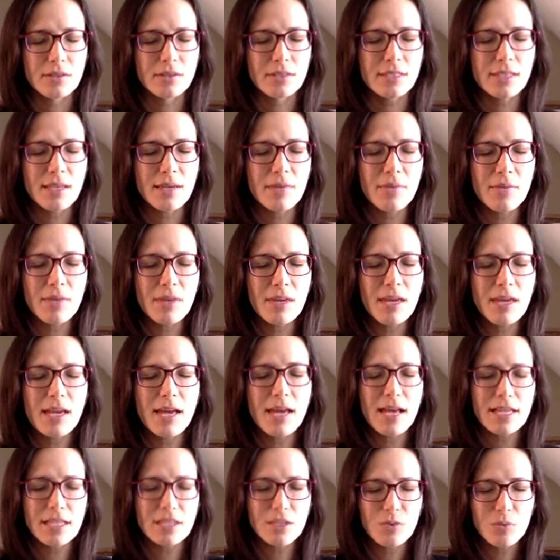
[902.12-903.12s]
And same
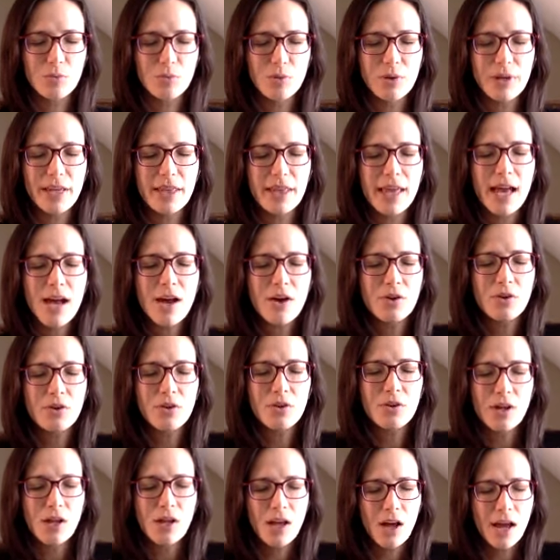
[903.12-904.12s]
thing, as you breathe
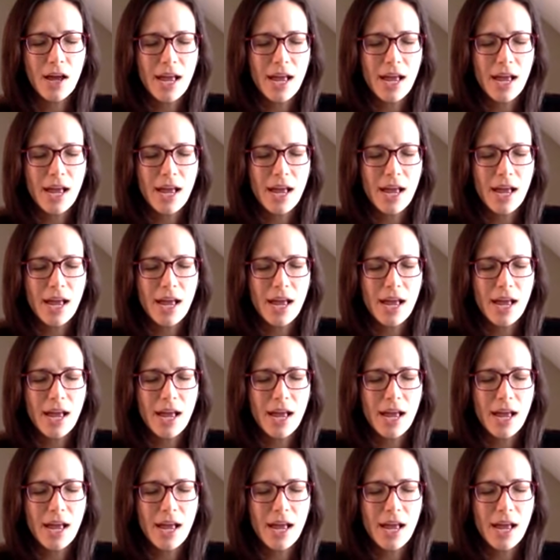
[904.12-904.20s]
out,